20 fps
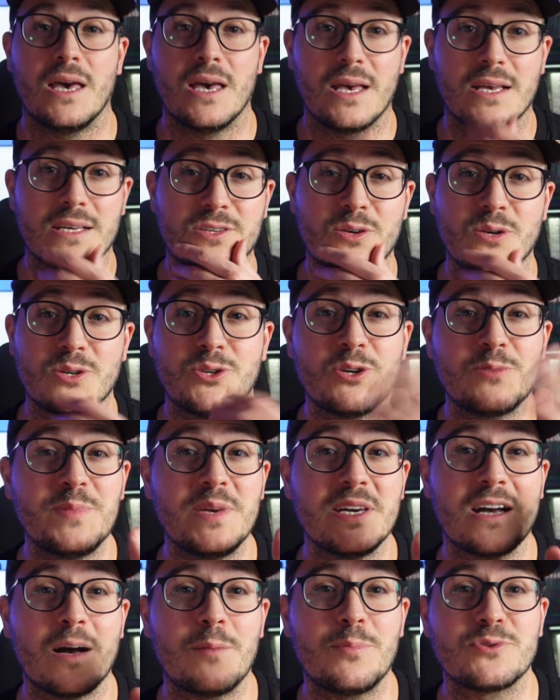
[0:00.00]
So it took me
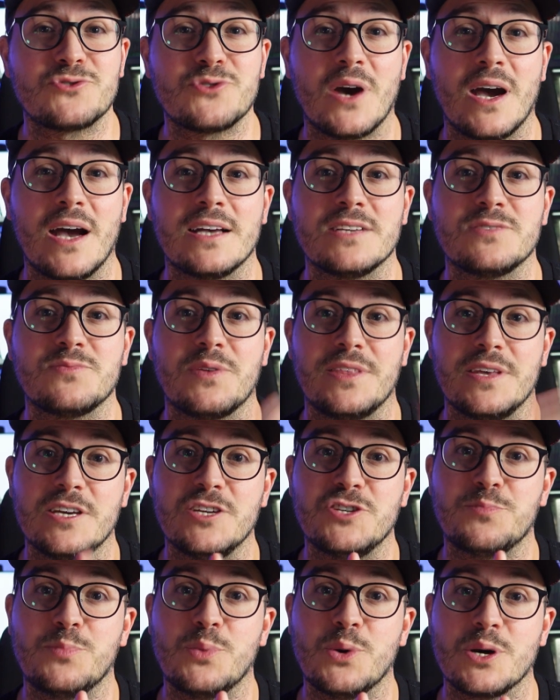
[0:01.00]
a couple tries with
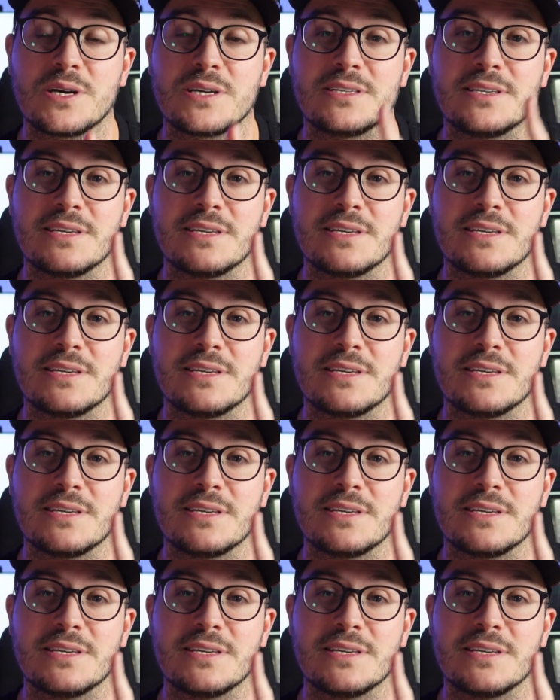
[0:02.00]
each book